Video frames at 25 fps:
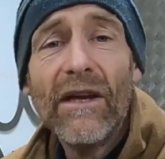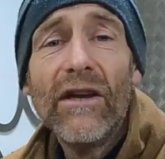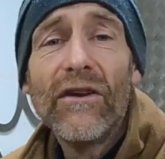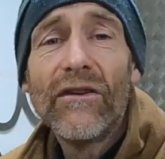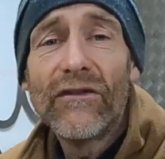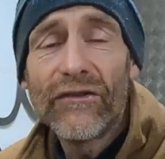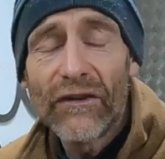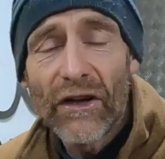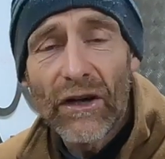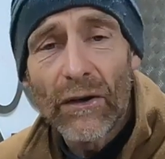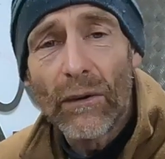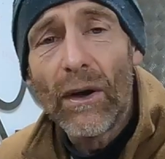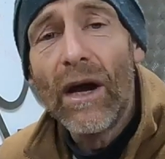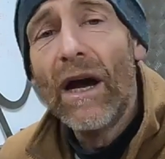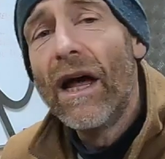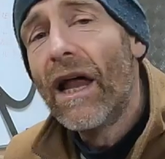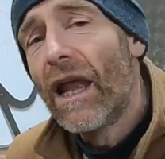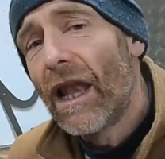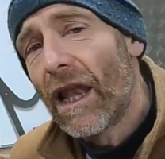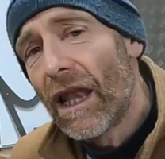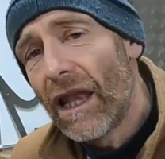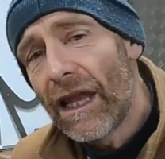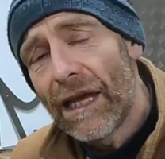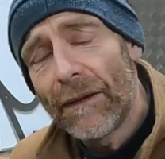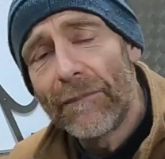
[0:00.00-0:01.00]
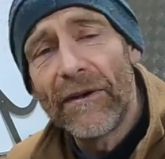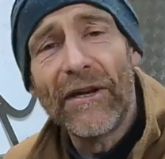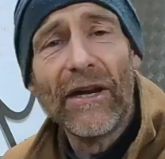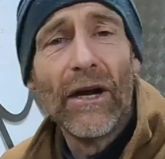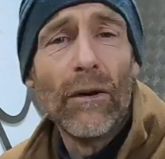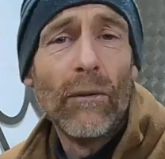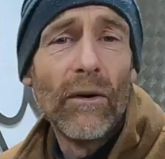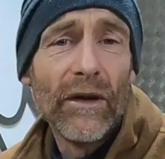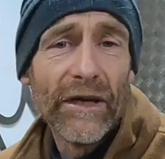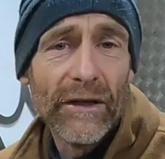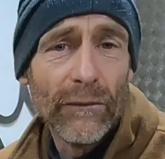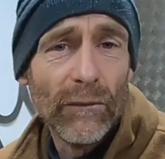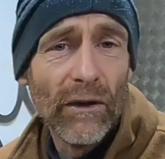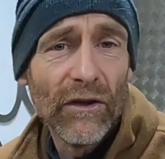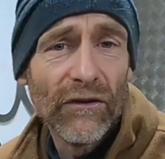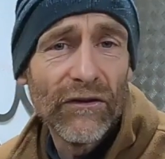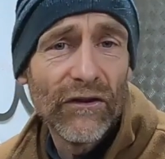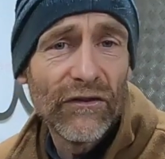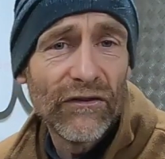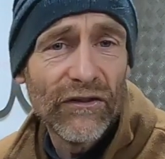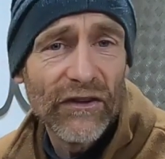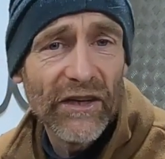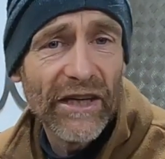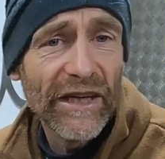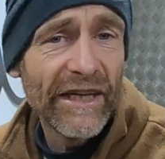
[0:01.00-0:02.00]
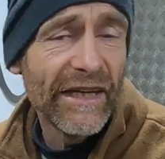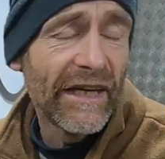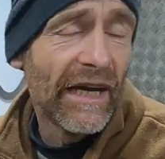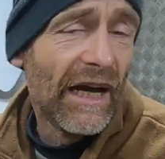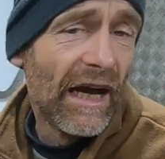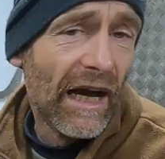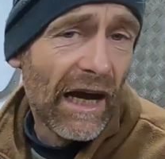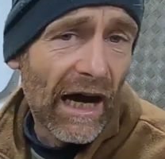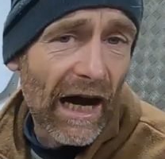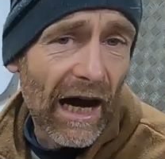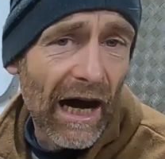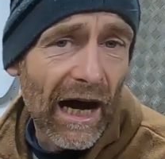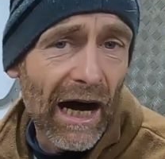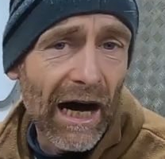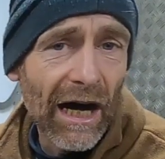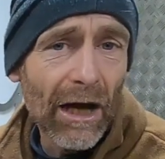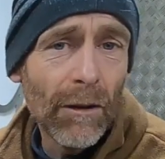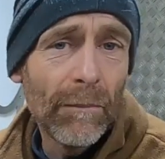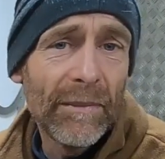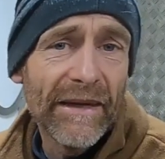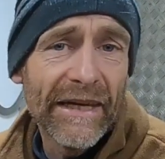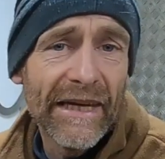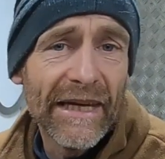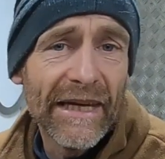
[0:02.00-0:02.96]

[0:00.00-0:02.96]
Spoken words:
So let me know what you want to see. I'll be